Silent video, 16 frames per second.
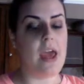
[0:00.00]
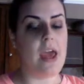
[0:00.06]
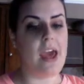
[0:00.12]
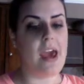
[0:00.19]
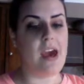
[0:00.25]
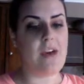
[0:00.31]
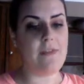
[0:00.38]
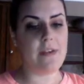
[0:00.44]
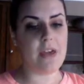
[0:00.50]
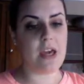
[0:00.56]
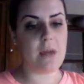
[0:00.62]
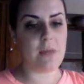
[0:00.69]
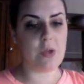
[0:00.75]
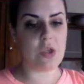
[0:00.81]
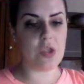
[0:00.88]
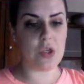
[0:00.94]
1/2 a cup
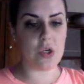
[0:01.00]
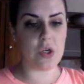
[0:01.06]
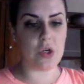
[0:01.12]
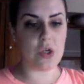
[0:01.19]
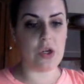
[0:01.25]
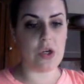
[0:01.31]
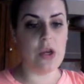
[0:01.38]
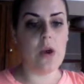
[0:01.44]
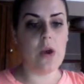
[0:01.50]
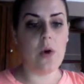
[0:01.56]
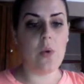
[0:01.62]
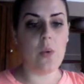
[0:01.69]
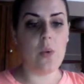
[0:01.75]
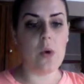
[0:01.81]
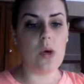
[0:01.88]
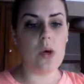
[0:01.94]
of sugar.
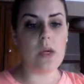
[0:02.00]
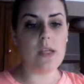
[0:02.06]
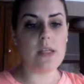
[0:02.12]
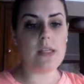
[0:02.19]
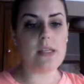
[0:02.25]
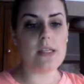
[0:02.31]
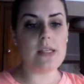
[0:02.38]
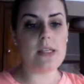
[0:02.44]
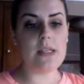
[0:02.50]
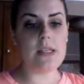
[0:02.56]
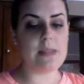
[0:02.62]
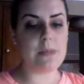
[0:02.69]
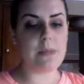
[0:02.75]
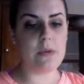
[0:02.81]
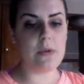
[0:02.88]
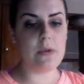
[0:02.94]
1
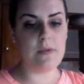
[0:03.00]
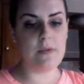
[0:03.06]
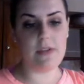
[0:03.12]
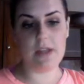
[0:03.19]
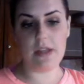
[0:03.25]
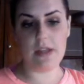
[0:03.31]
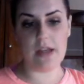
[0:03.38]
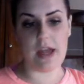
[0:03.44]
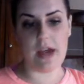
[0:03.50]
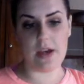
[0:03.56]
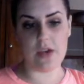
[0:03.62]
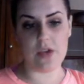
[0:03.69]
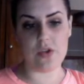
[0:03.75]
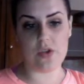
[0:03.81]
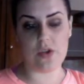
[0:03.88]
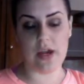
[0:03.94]
teaspoon of vanilla
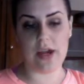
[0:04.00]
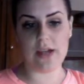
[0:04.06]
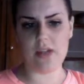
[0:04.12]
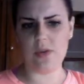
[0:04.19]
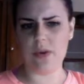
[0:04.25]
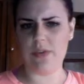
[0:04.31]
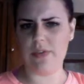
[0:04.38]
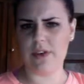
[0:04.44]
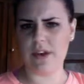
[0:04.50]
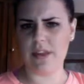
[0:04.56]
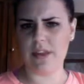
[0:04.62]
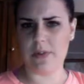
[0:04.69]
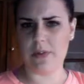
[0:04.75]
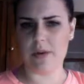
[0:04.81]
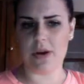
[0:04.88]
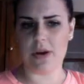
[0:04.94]
extract. Oh, I forgot
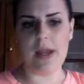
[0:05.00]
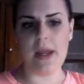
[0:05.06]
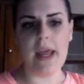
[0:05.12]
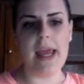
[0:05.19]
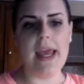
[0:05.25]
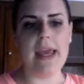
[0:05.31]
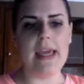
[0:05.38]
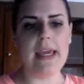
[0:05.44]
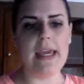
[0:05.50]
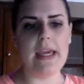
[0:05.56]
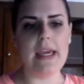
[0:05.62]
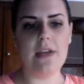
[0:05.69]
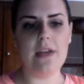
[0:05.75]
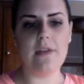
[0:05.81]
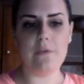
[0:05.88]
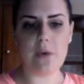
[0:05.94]
that part.
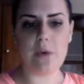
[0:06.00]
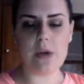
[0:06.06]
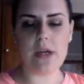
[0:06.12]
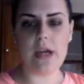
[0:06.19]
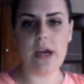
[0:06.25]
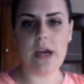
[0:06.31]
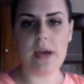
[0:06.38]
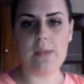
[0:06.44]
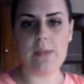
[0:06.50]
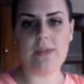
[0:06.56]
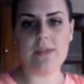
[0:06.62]
And 4 cups of